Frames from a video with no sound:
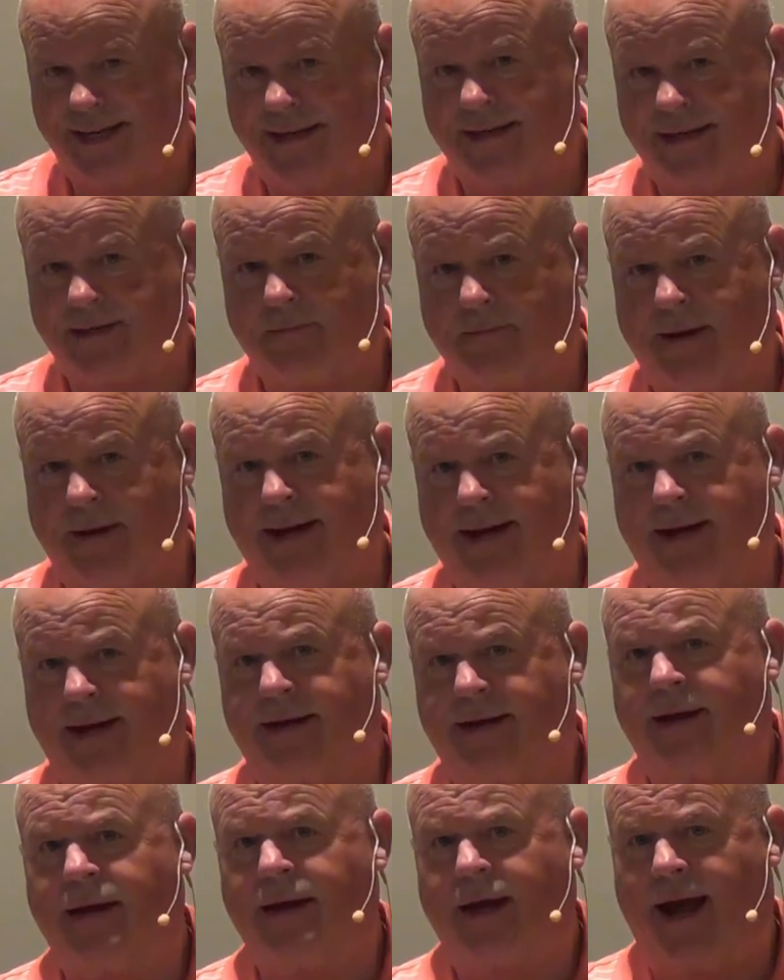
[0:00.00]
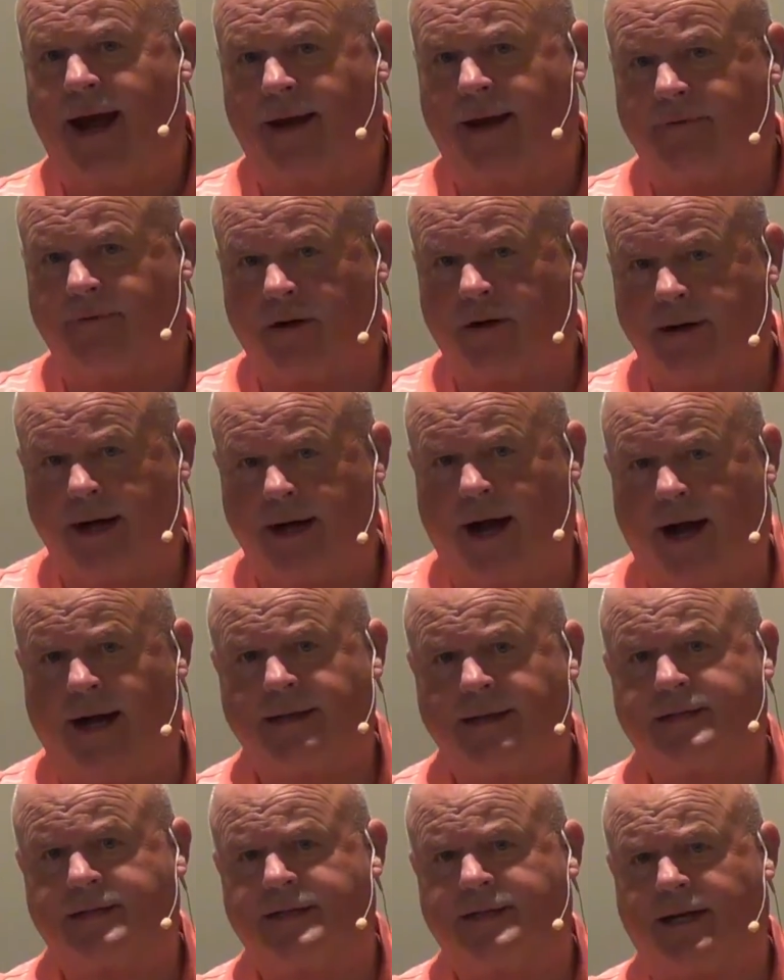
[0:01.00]
to see this man after
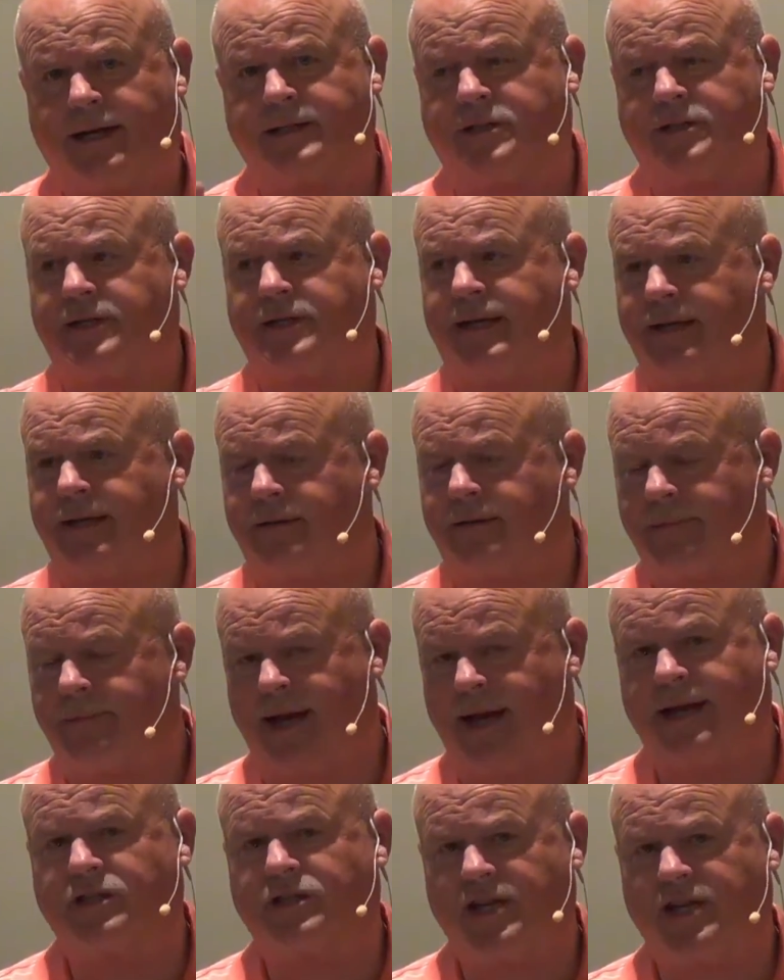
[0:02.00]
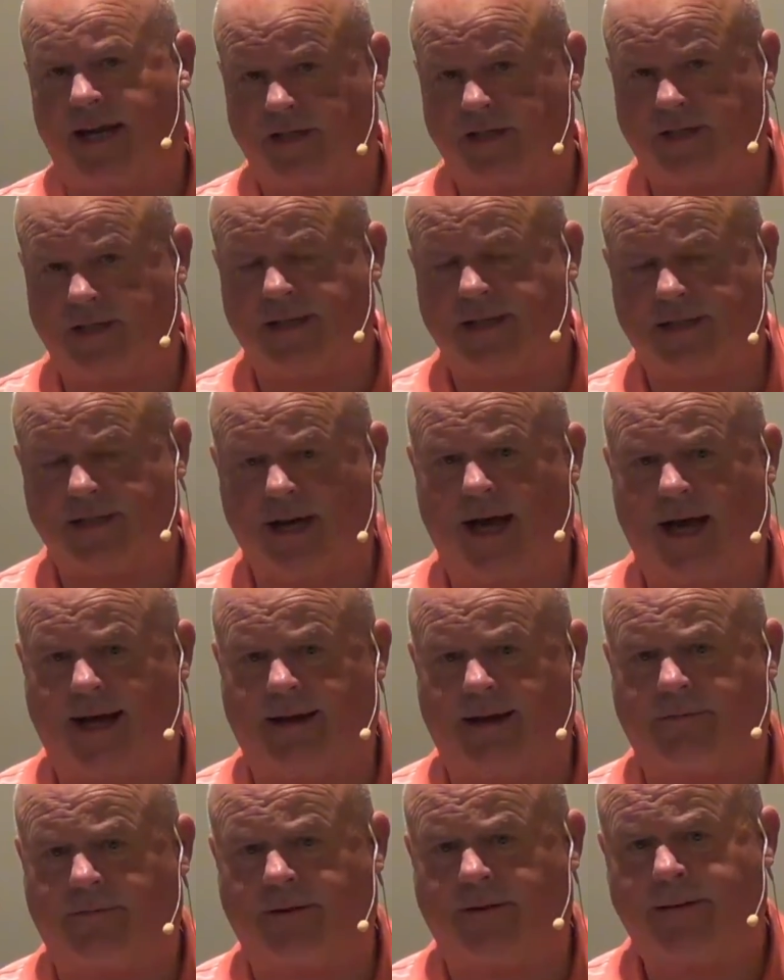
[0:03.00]
God touched him and changed his
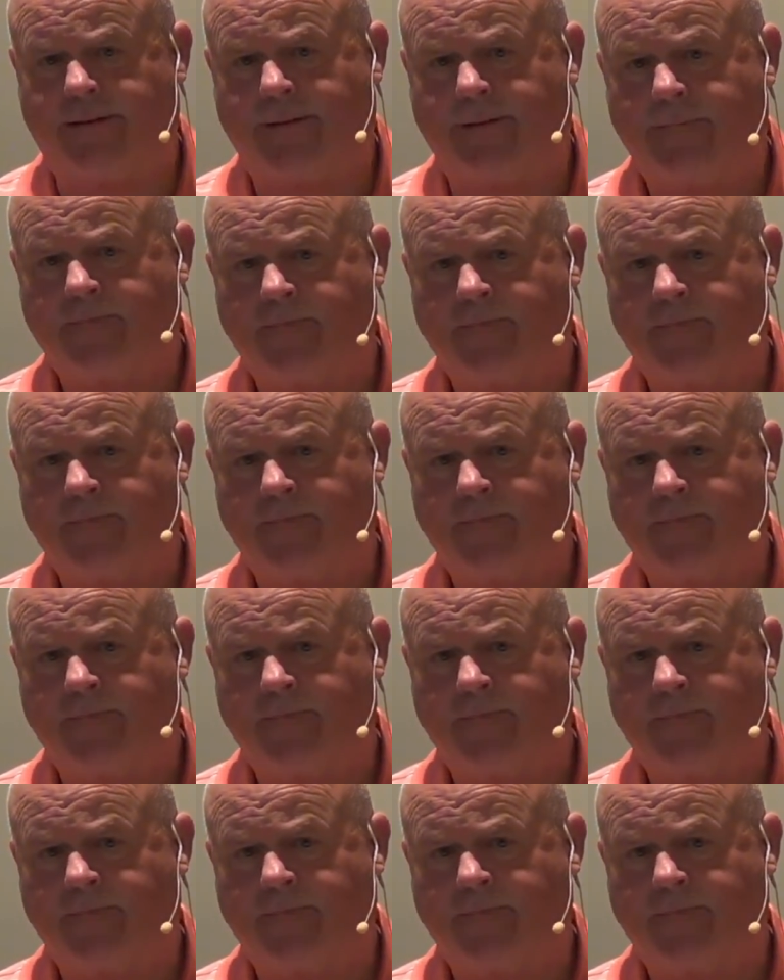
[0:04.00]
life.